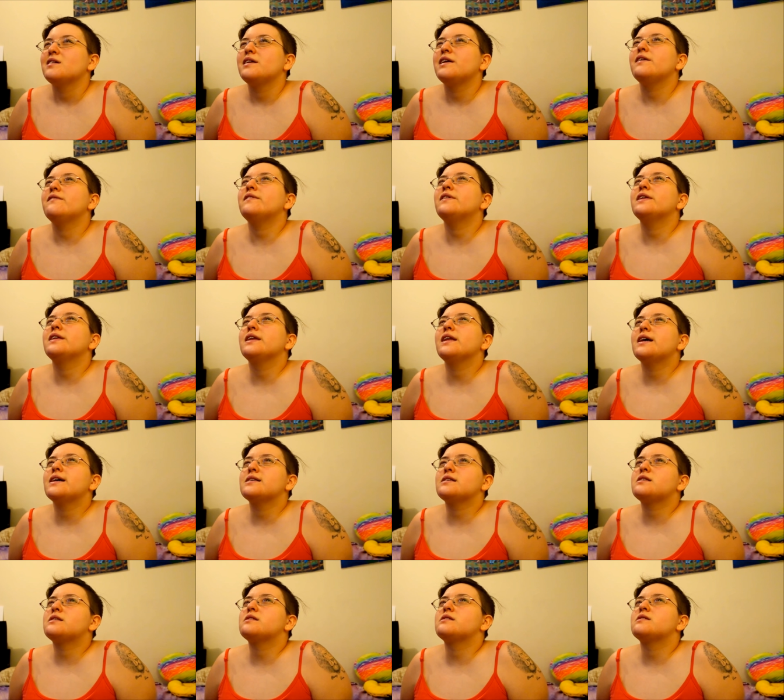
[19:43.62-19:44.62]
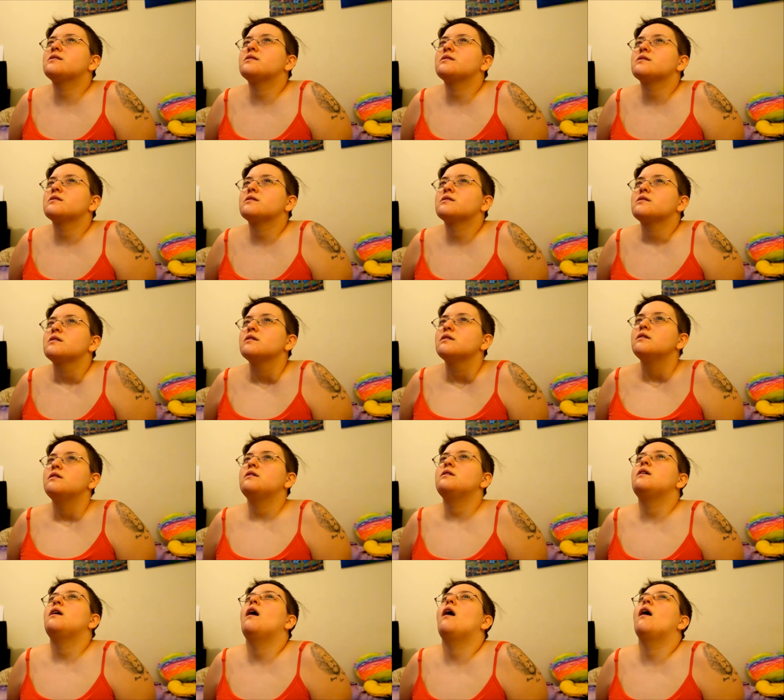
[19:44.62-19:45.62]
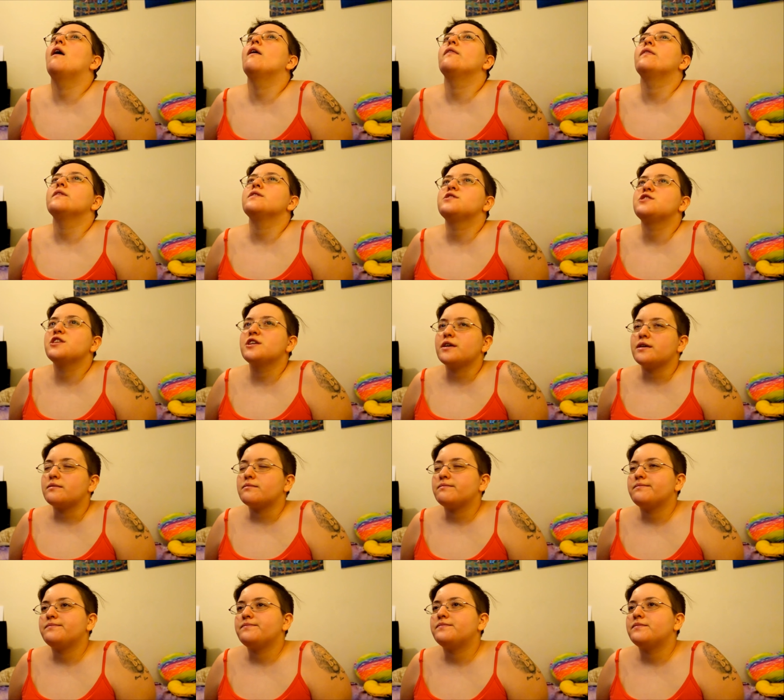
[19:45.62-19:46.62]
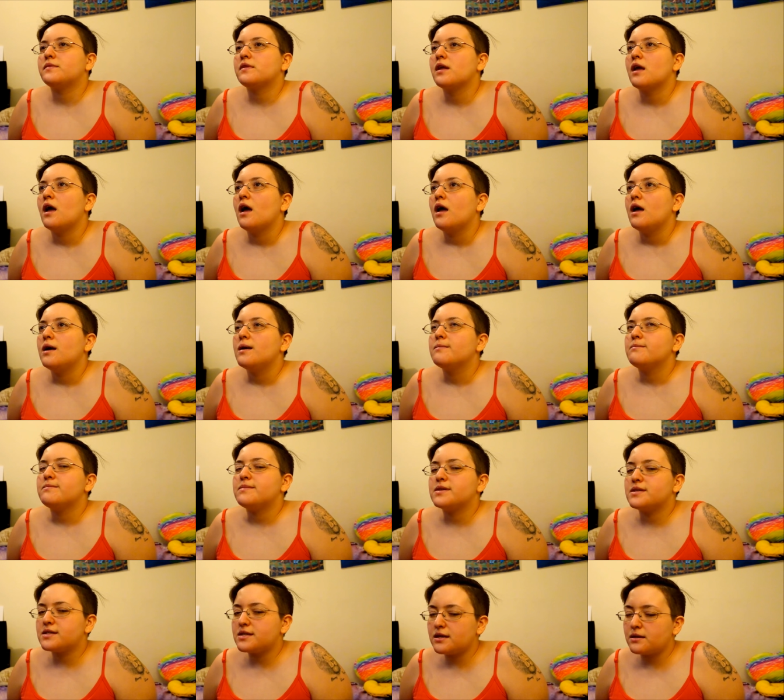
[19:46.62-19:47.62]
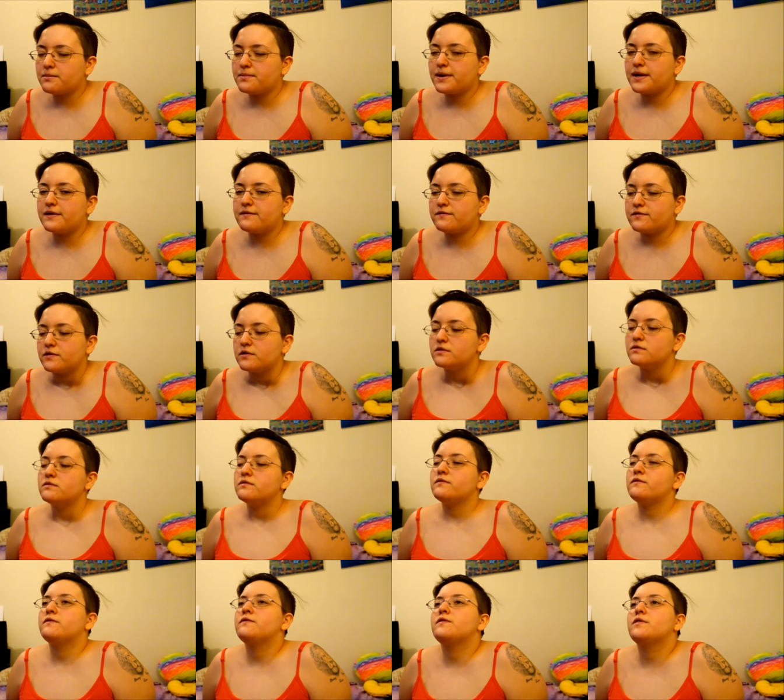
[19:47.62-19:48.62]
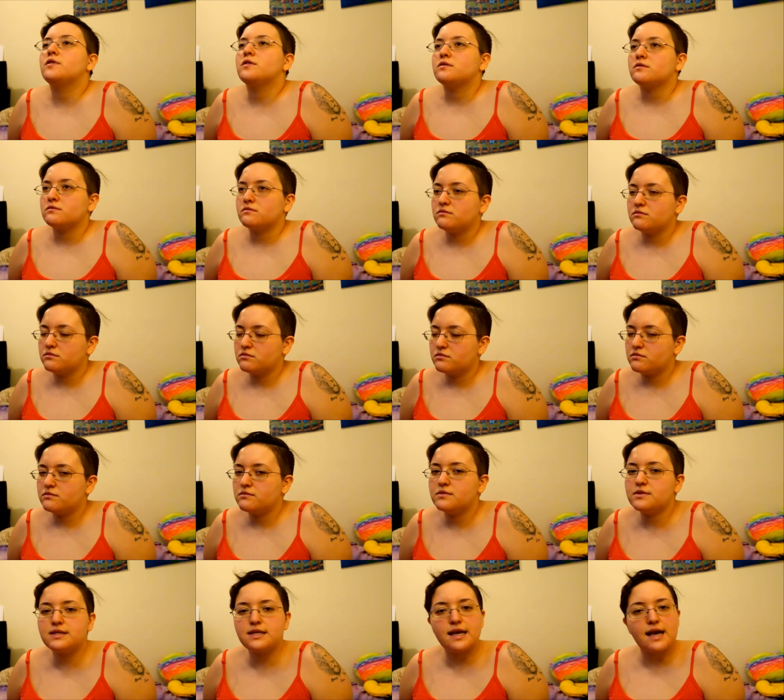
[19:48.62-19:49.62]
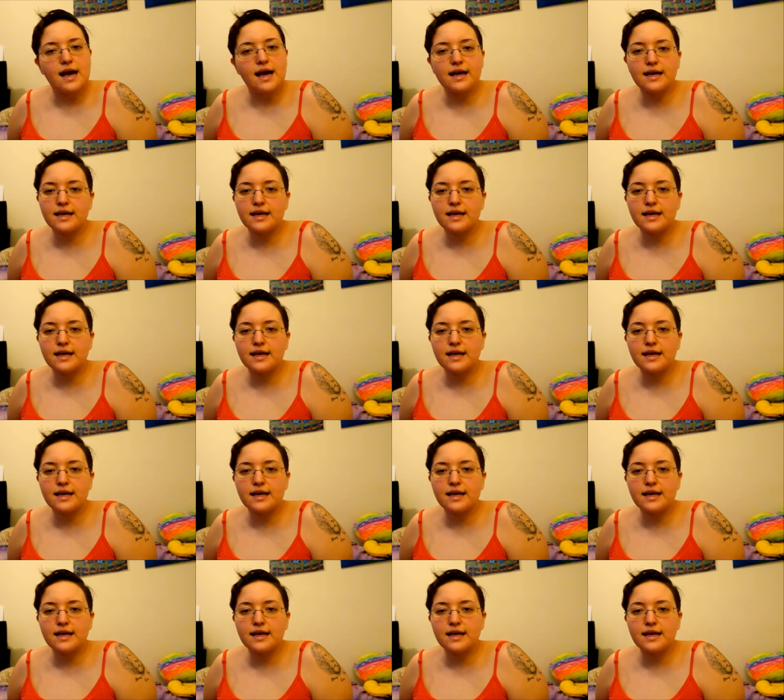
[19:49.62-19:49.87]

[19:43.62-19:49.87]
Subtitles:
Even less on the shin, but still painful. See,